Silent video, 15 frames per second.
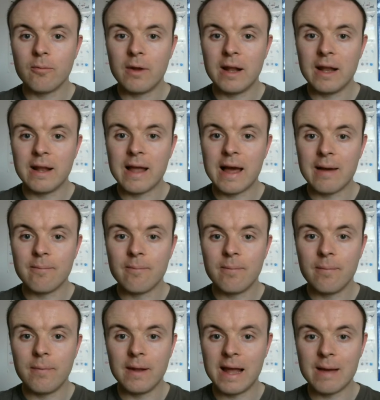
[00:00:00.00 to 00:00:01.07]
really that
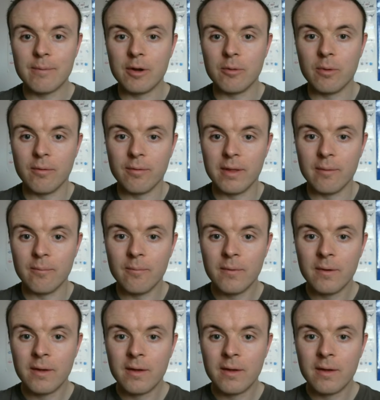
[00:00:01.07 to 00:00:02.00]
enamoured with them.